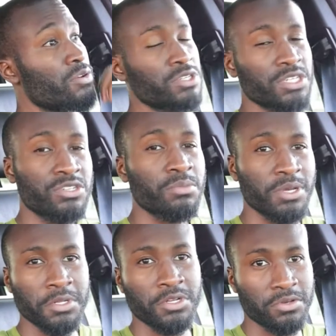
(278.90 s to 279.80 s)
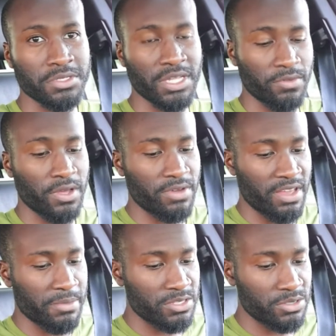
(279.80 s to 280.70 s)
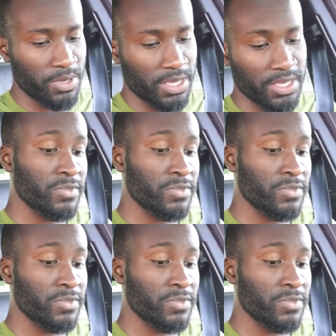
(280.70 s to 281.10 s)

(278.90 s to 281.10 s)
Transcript: which I should be able to do because I live like five minutes away.